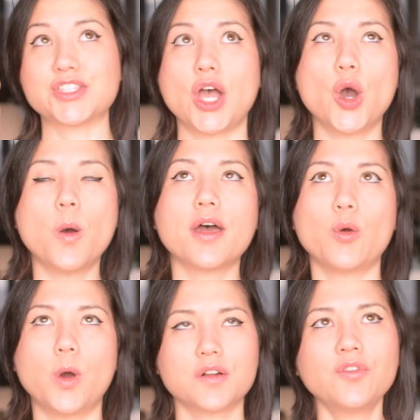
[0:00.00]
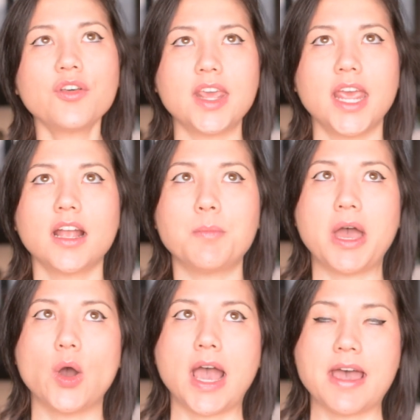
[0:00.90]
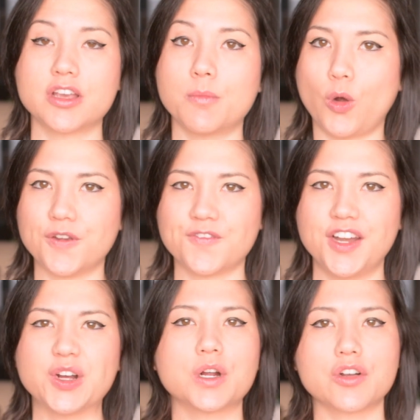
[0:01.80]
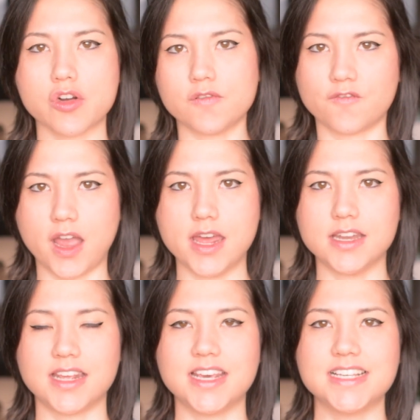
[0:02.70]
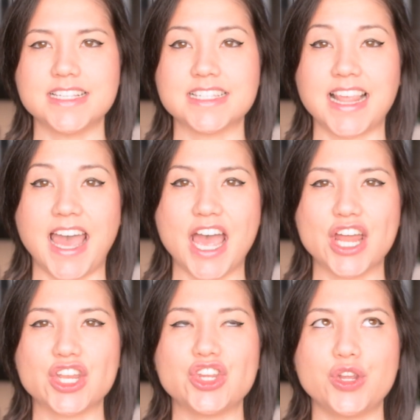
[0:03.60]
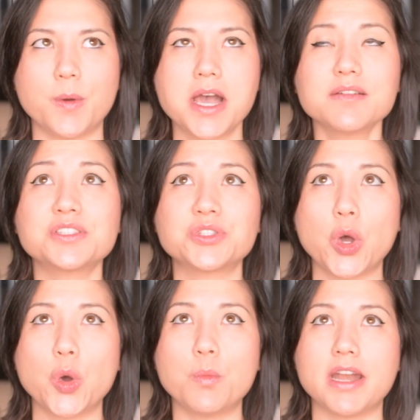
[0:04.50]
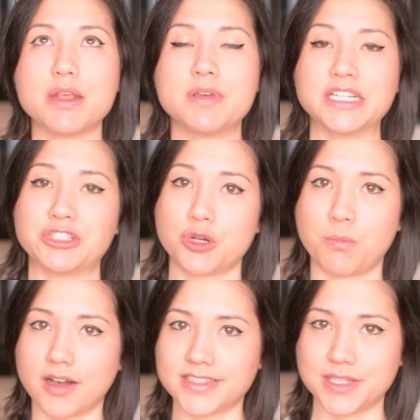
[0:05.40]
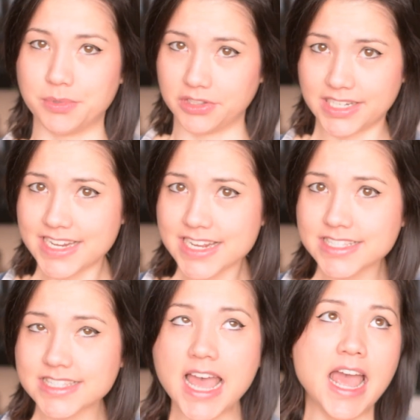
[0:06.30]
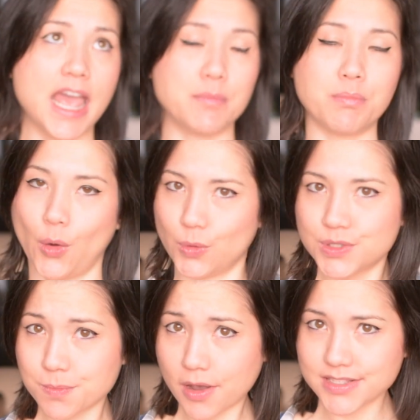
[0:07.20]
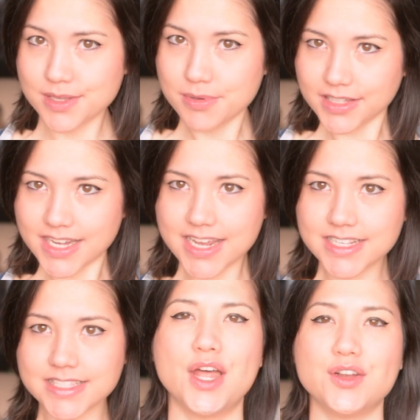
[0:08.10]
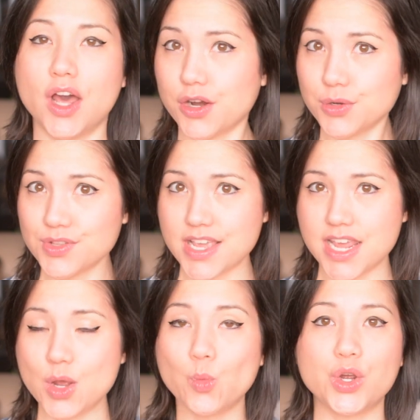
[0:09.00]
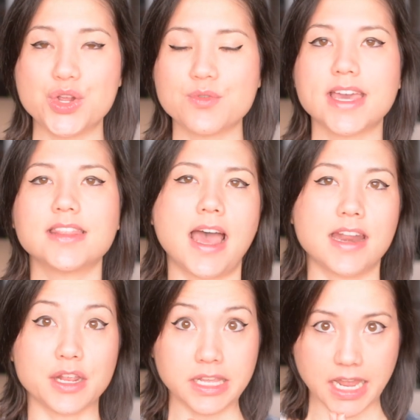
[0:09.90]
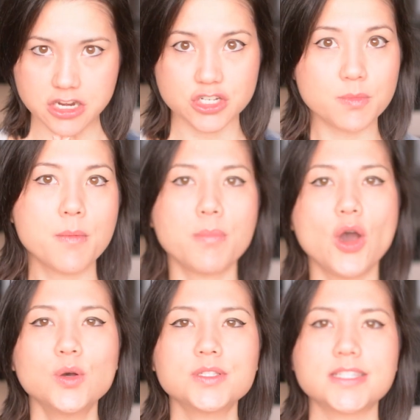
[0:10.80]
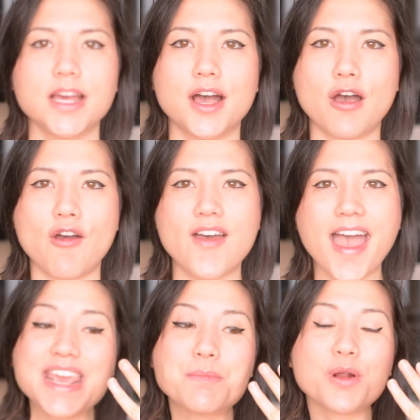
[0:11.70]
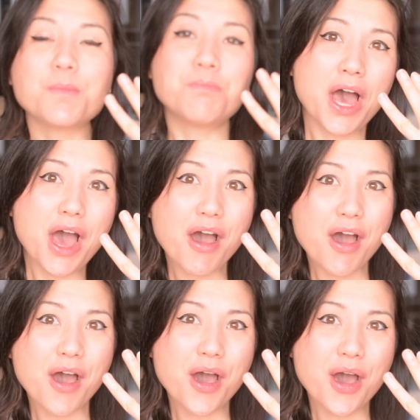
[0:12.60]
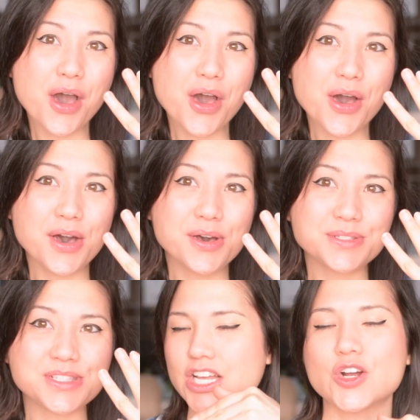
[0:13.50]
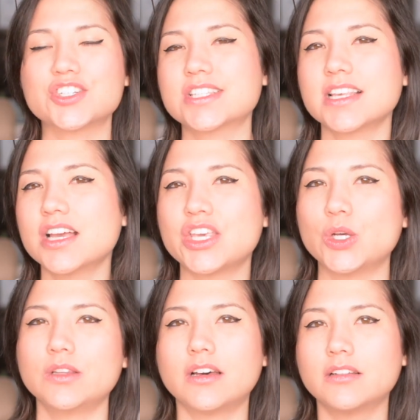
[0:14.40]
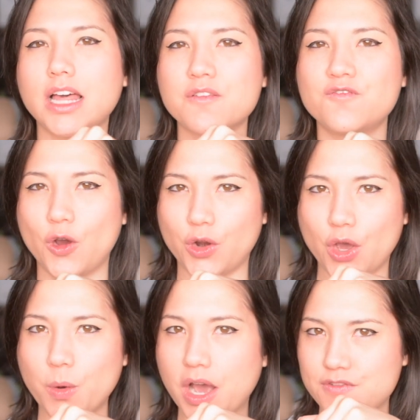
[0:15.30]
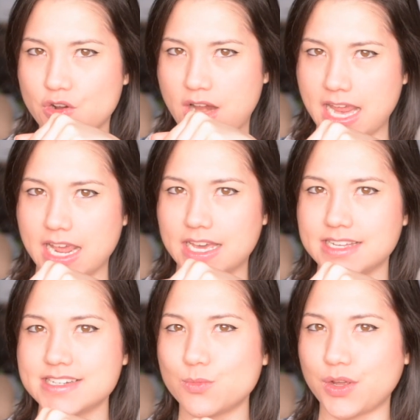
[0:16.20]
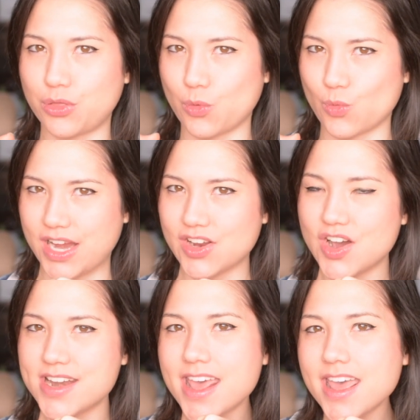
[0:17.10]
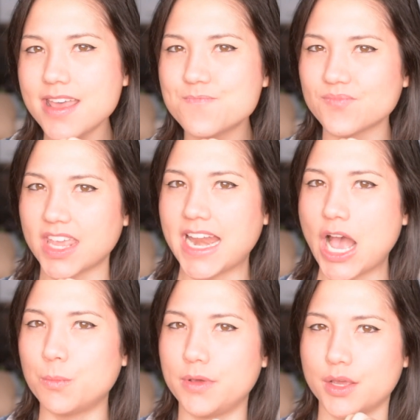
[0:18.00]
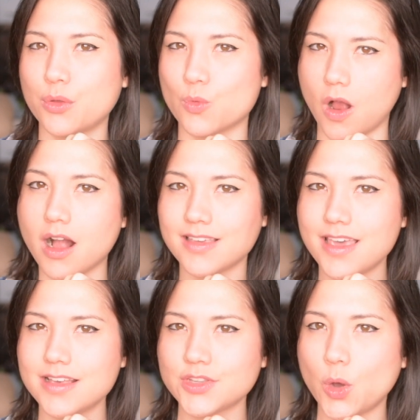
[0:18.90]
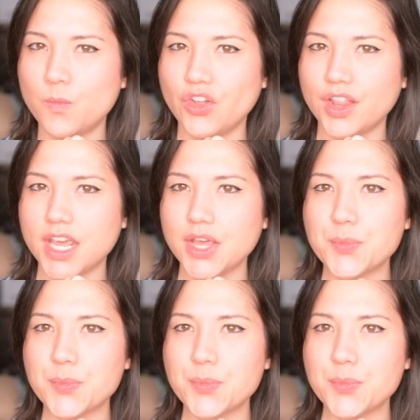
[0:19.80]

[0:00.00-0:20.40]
So the wonderful thing about having a boyfriend or a girlfriend is that you have so many picture possibilities and post possibilities. Not only will you get that engagement post of he proposed, or just a cute little like photo of your hand with the ring on it and how big the rock is, hopefully.